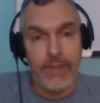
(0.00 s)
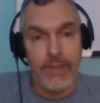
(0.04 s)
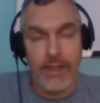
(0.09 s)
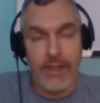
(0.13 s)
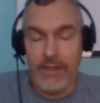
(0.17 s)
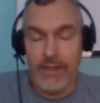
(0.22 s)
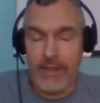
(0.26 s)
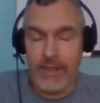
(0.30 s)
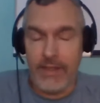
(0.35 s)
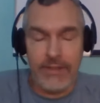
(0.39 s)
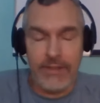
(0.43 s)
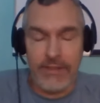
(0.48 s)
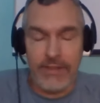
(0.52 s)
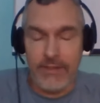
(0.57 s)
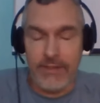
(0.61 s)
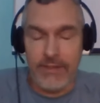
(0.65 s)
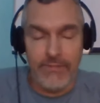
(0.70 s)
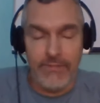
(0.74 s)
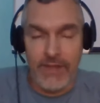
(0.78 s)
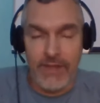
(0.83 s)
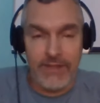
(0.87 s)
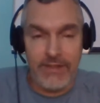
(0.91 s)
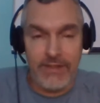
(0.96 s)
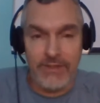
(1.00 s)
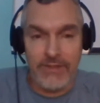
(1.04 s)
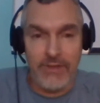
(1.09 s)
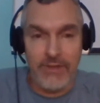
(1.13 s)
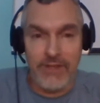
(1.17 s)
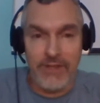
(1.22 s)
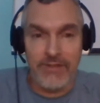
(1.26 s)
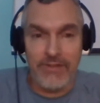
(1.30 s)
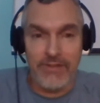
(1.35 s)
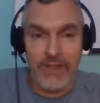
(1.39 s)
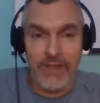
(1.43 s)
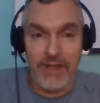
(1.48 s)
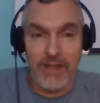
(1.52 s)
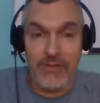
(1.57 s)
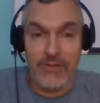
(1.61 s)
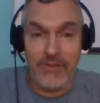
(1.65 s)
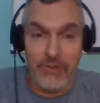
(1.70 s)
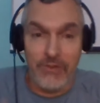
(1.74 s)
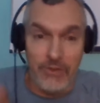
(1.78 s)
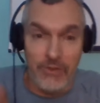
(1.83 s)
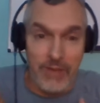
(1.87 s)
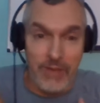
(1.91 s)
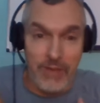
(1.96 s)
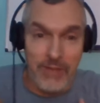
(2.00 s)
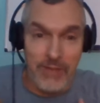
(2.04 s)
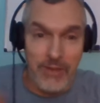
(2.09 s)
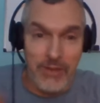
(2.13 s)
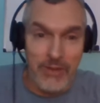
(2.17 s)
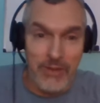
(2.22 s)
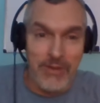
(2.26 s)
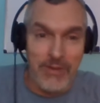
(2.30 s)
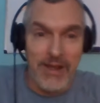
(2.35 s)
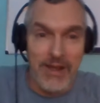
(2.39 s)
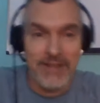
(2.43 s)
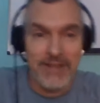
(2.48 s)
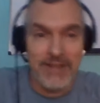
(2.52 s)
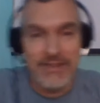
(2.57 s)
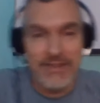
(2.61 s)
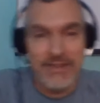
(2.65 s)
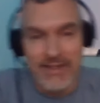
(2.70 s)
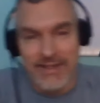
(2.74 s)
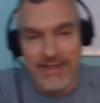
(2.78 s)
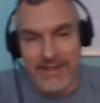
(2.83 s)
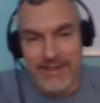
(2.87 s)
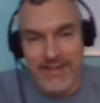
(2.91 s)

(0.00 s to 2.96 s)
And that's just a fancy way of saying through my mailbox.